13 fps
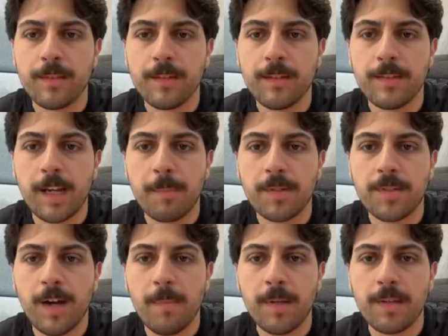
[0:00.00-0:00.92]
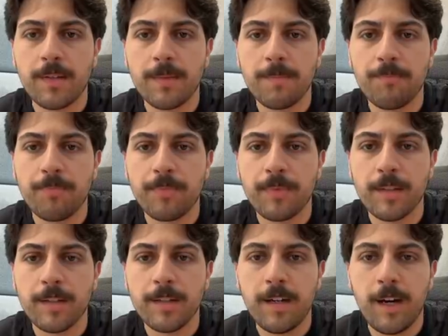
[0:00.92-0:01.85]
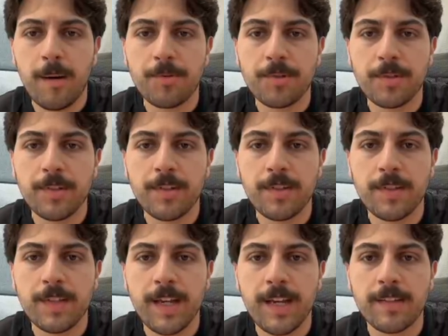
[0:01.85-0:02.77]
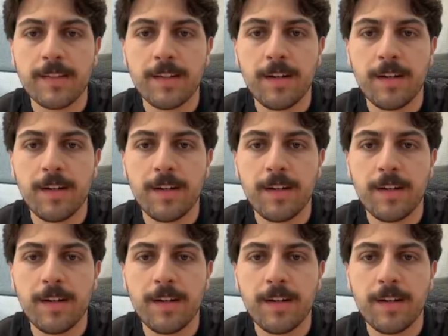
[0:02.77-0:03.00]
Type a topic. Optionally set